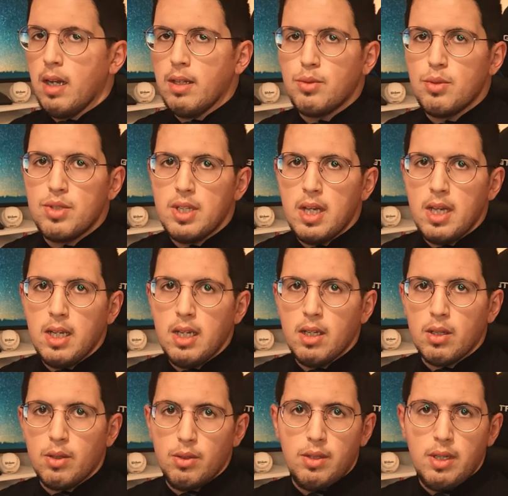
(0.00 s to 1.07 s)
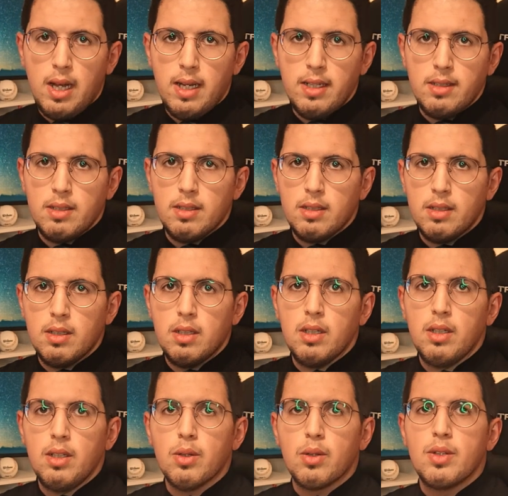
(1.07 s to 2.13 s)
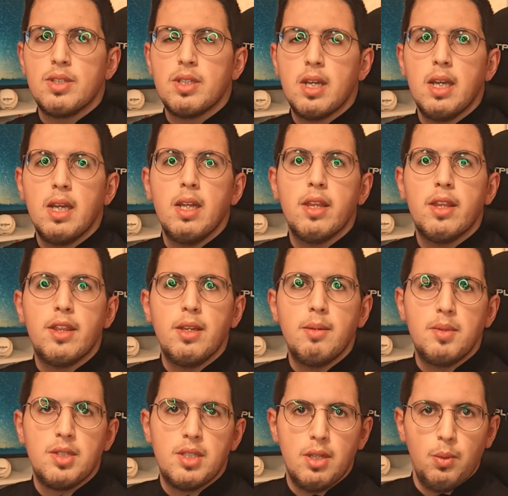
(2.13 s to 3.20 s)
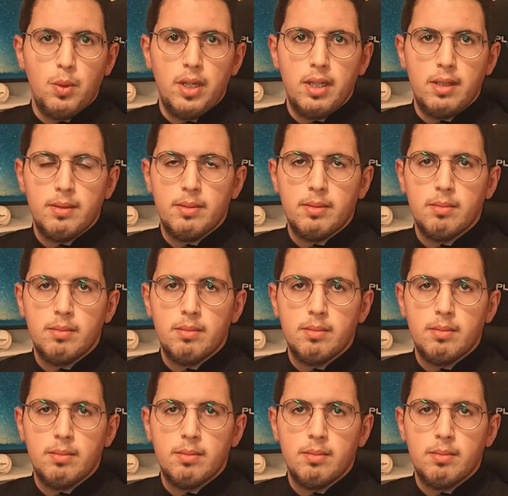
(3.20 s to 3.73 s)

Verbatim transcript: And to say good night, you can say thiminsiwin.